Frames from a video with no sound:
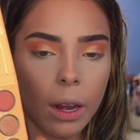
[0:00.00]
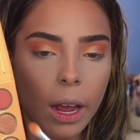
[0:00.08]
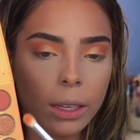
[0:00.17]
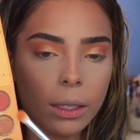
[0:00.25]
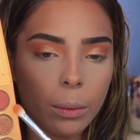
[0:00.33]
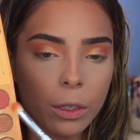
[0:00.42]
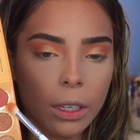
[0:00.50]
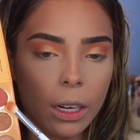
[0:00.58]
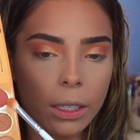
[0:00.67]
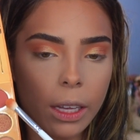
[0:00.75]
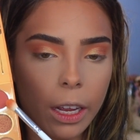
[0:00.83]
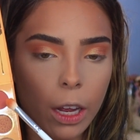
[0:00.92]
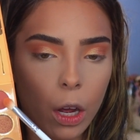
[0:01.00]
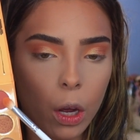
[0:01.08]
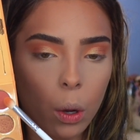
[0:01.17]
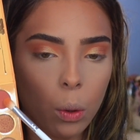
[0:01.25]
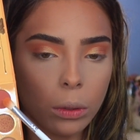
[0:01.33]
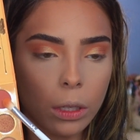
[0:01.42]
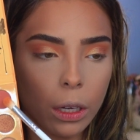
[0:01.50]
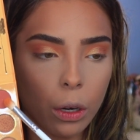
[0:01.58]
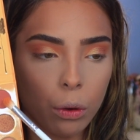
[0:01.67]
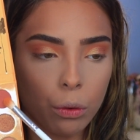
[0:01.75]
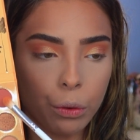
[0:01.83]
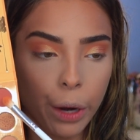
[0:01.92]
Next, I'm just going to take Golden
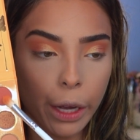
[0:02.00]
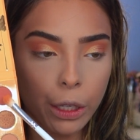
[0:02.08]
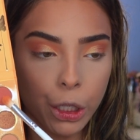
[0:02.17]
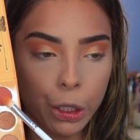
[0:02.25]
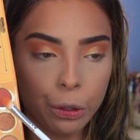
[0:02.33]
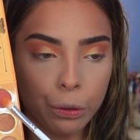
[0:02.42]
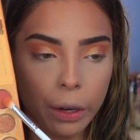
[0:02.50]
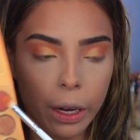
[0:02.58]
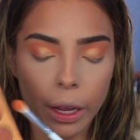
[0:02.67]
Rush right